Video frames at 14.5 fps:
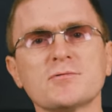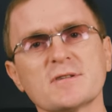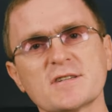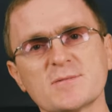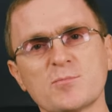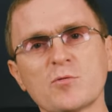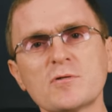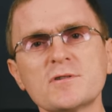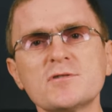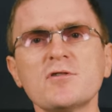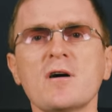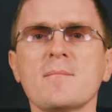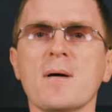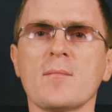to export
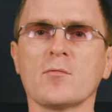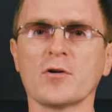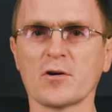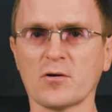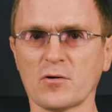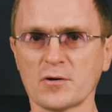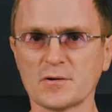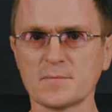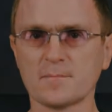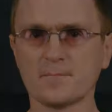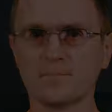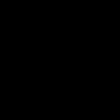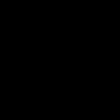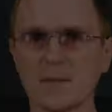to a memory card.
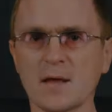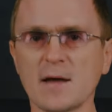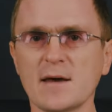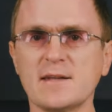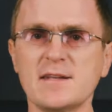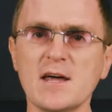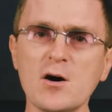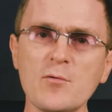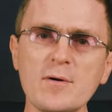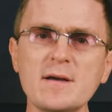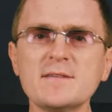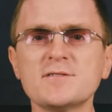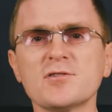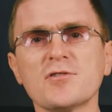Now
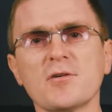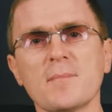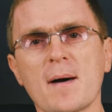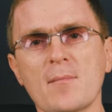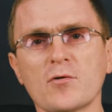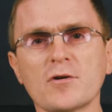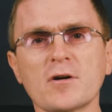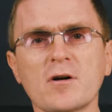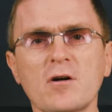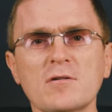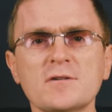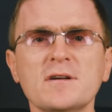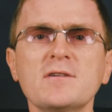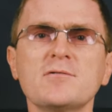insert the memory
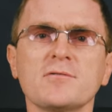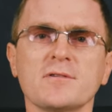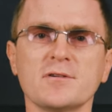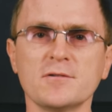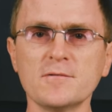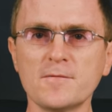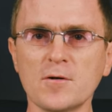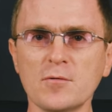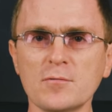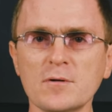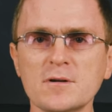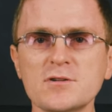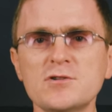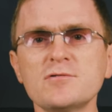card into the new
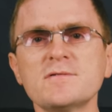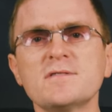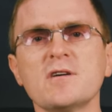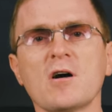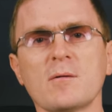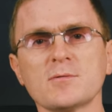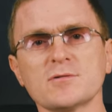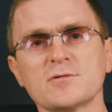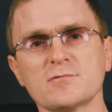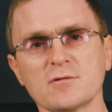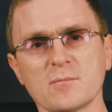phone, choose the option to